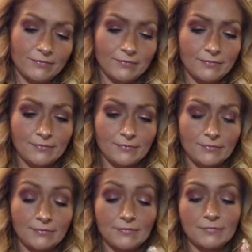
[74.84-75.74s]

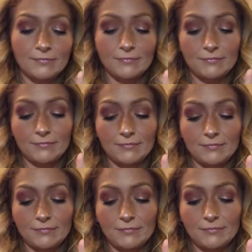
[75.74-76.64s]

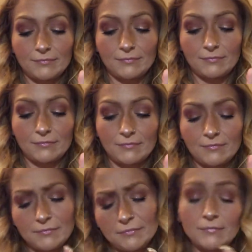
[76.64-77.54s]

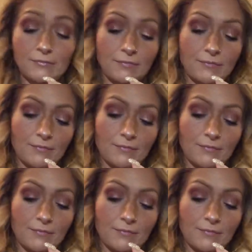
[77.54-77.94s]
Nobody speaks.